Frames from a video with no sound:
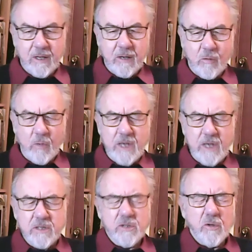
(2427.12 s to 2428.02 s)
we
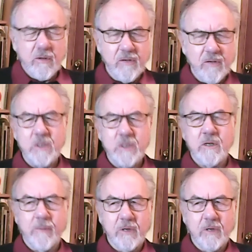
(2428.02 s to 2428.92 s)
sort of knew each
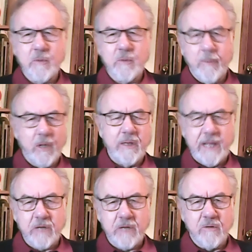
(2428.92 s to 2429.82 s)
other because we were both
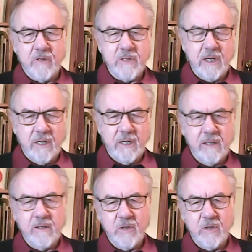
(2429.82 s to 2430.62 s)
lecturers in